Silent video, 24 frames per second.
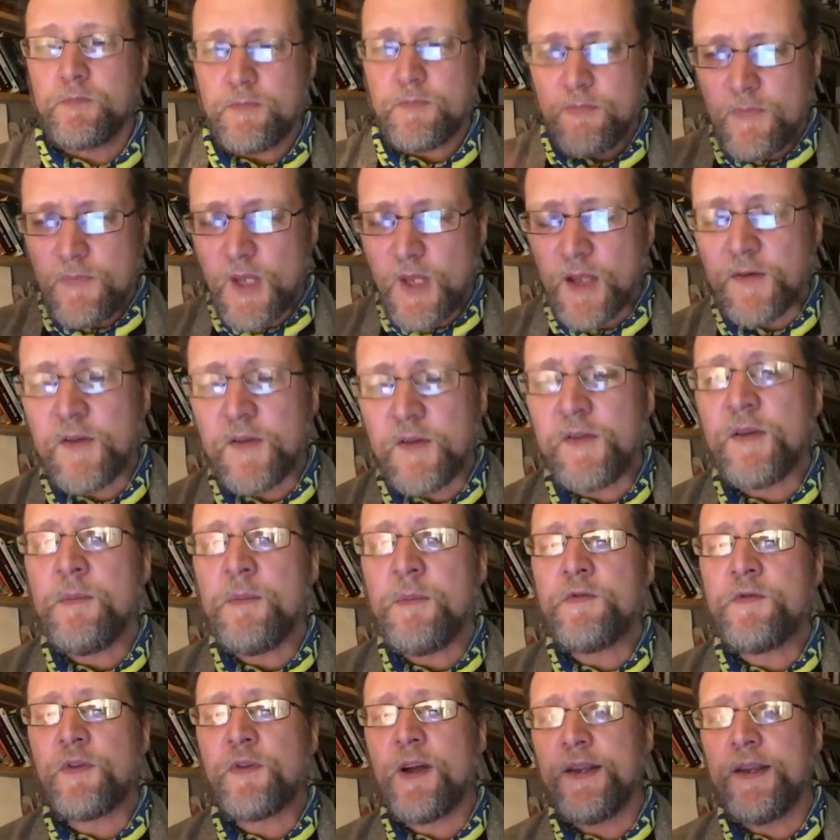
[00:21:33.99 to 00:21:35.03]
So some of the
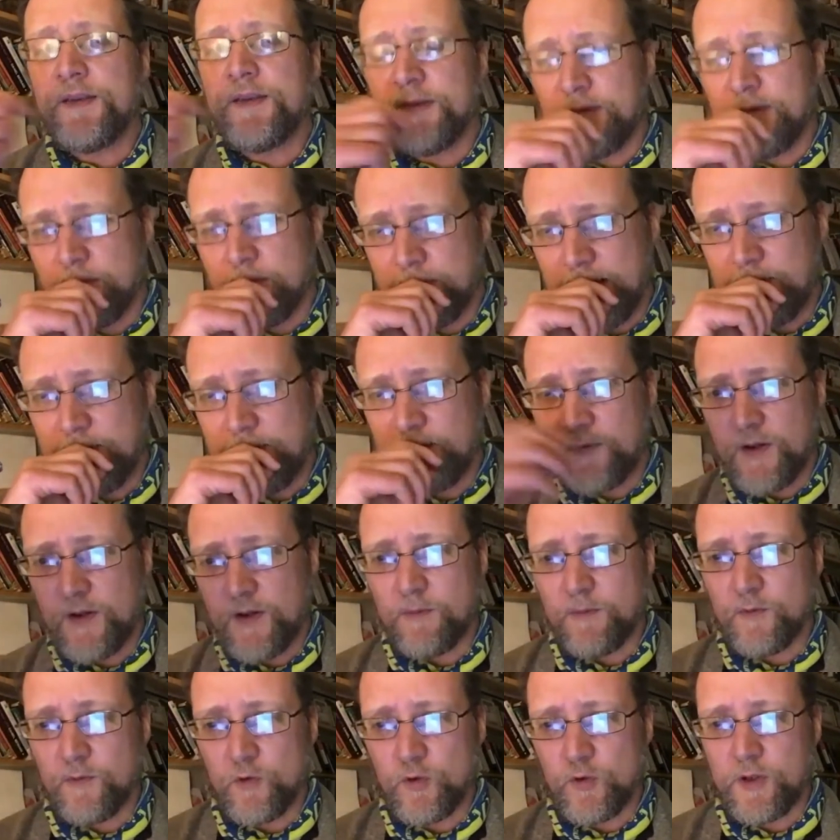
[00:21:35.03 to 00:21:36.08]
phrases that people use when
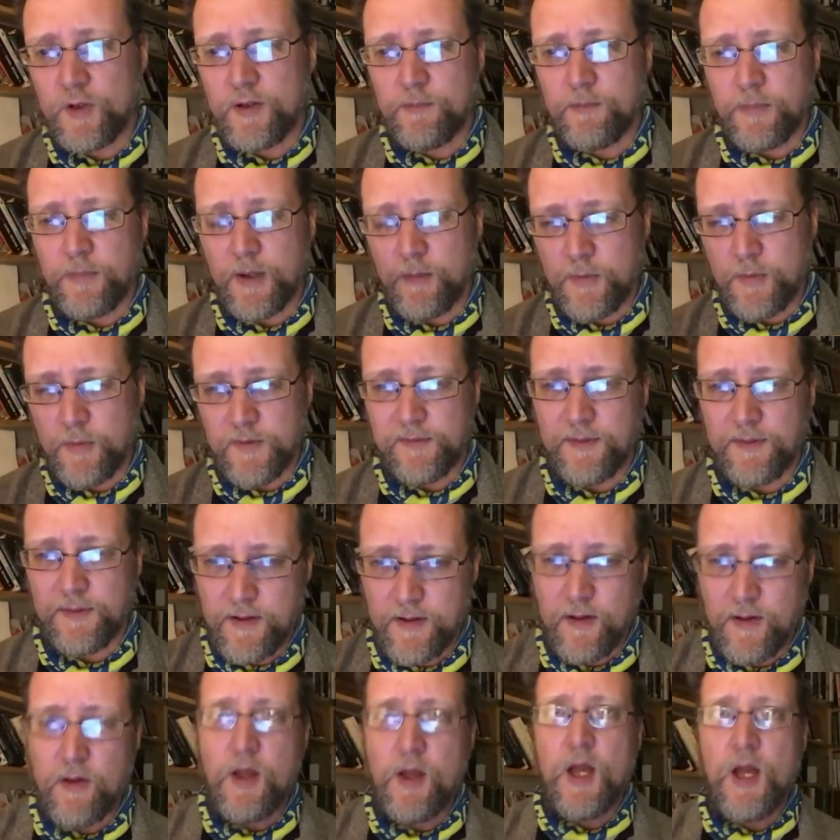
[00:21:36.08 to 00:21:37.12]
talking about books, so, you
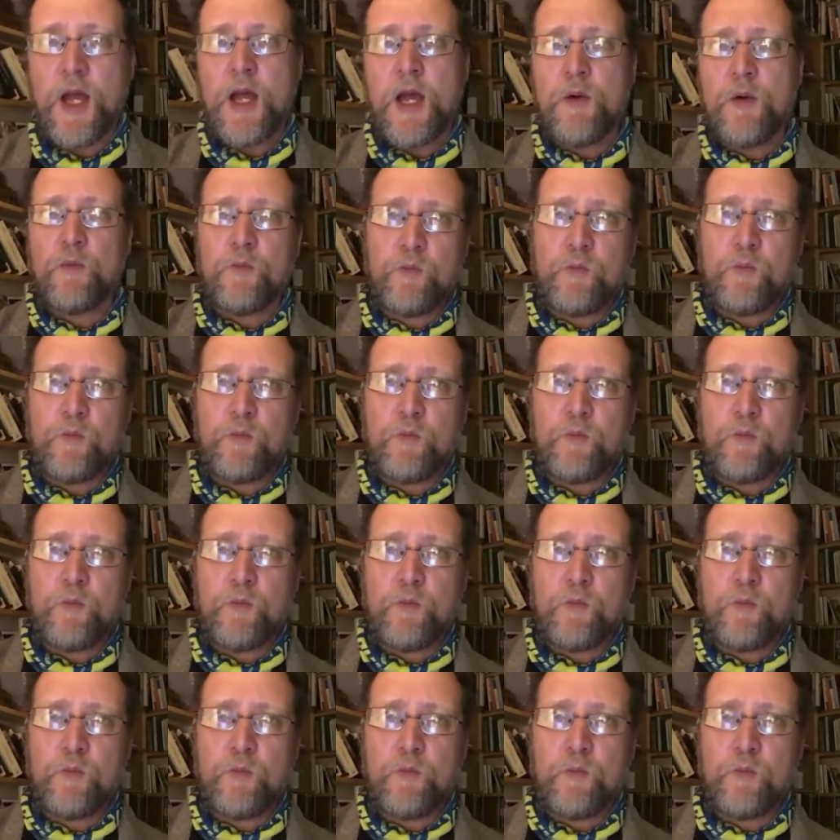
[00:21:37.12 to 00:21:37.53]
know, what I